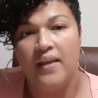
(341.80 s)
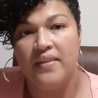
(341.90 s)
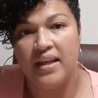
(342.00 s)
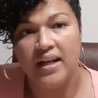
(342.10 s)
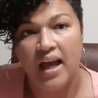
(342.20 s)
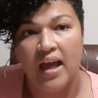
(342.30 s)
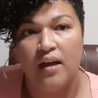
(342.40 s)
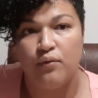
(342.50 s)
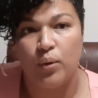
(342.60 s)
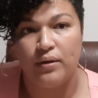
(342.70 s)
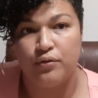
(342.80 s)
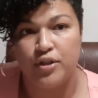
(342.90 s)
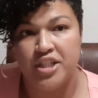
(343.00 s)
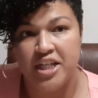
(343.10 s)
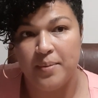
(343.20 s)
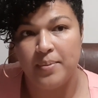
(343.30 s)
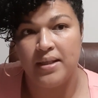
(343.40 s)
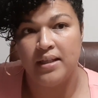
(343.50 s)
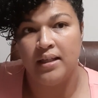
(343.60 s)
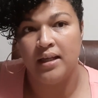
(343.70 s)
Then I have one for
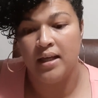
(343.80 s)
JP,